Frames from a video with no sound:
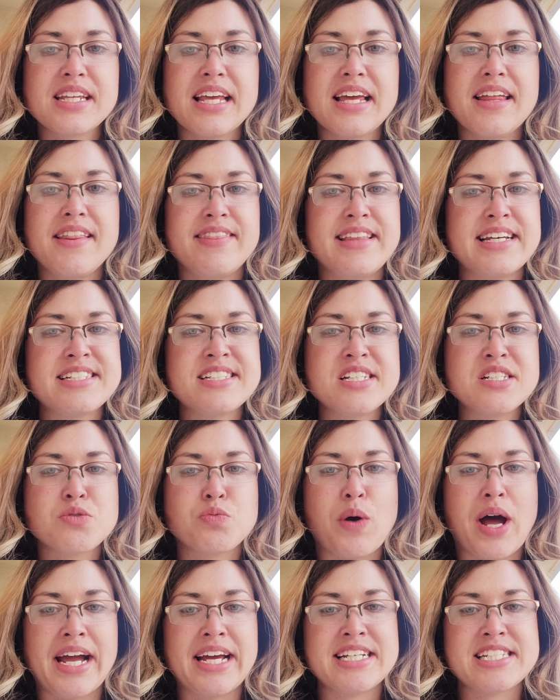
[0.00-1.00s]
This is
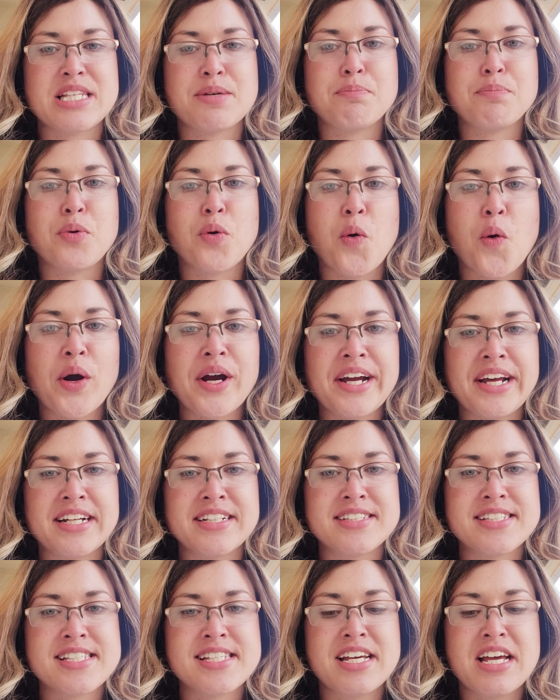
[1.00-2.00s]
why it is
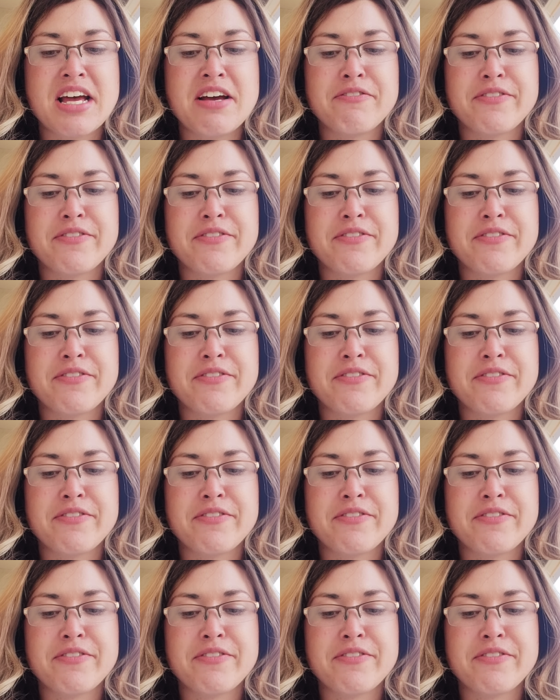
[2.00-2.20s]
important for